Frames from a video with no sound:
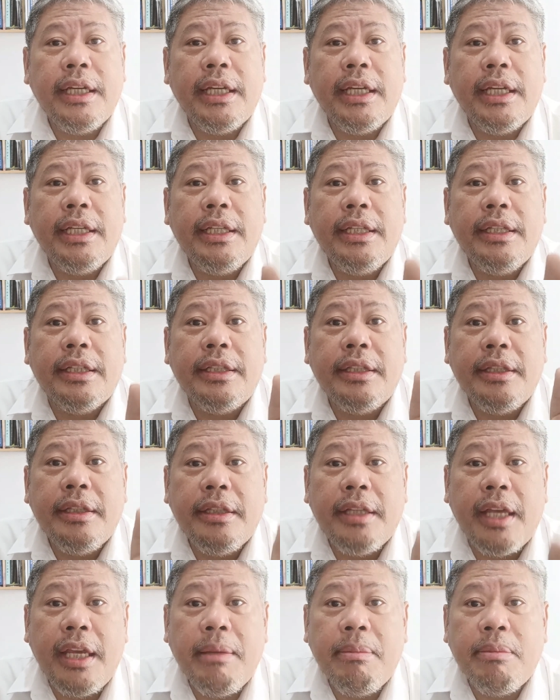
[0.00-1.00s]
in the
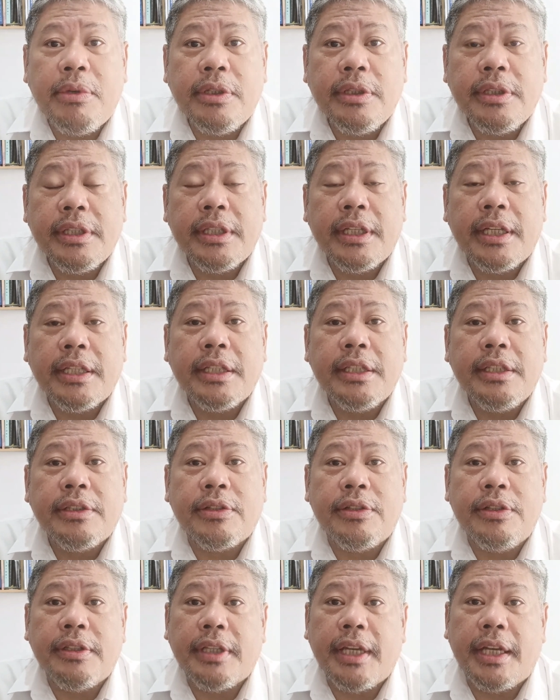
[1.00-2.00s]
tables that is
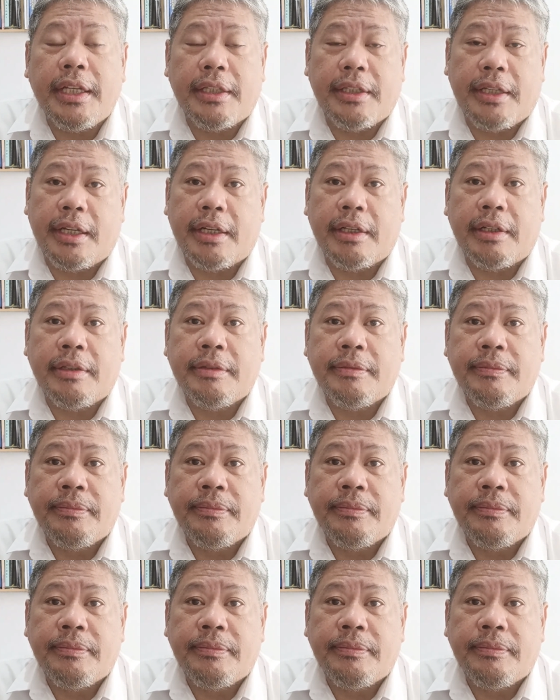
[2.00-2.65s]
contained there.